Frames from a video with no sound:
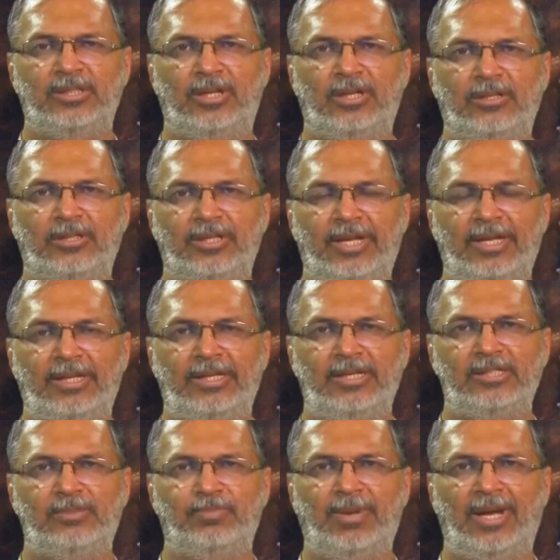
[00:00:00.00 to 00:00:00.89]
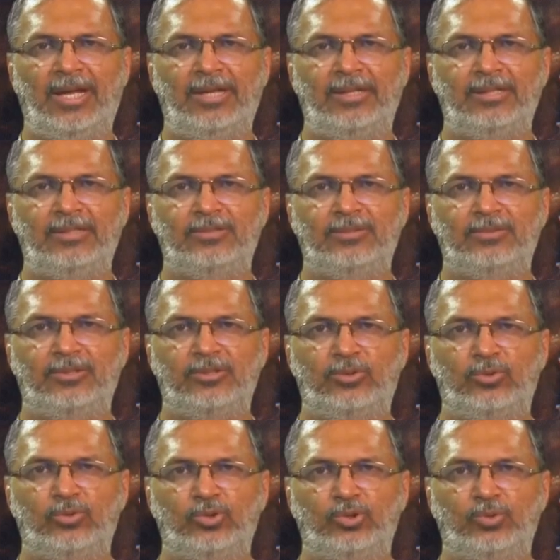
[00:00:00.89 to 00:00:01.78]
the airy disk patterns of the
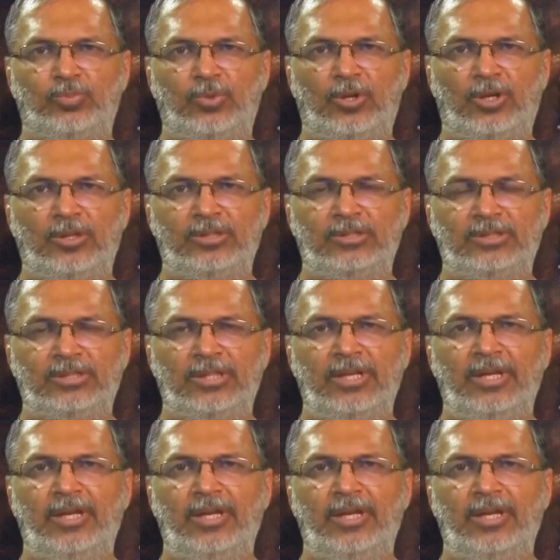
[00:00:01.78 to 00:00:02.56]
two spots